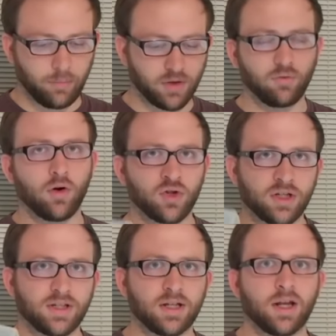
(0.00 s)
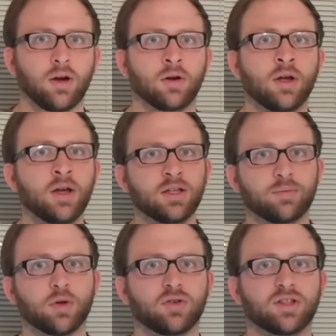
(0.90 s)
put the roaches in here,
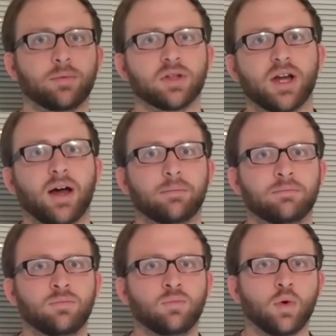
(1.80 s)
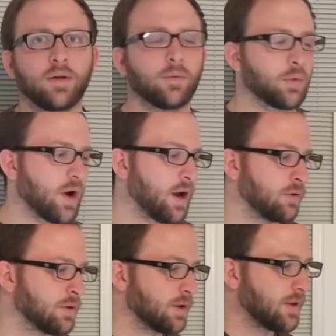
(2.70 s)
sprinkle some on top, wave them
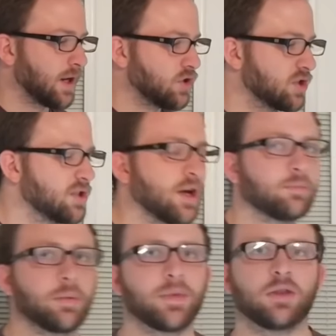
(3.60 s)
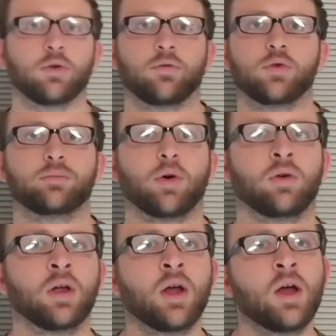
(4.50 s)
around, and then I just dump them in their food
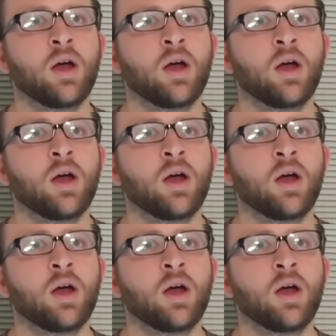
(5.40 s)
bowl.